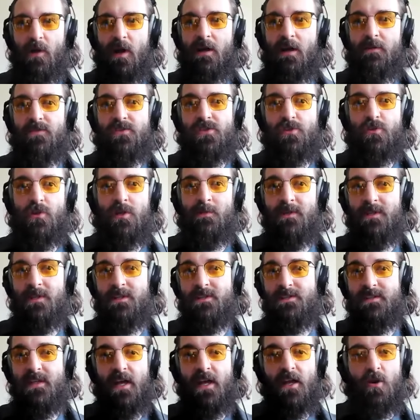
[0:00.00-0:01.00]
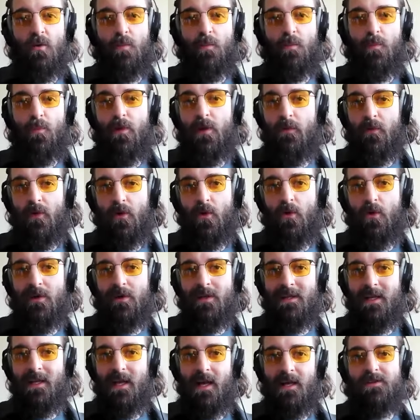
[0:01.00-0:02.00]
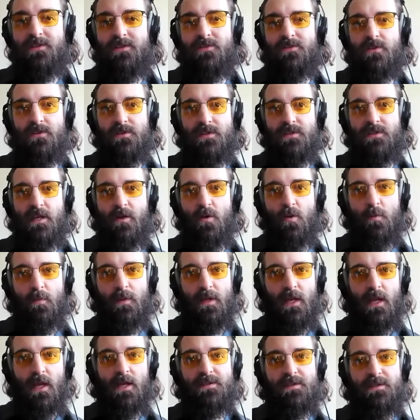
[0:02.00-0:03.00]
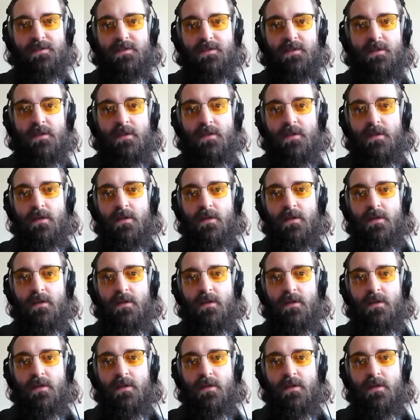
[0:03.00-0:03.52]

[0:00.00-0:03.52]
I've streamed entire pre-recorded concerts on OBS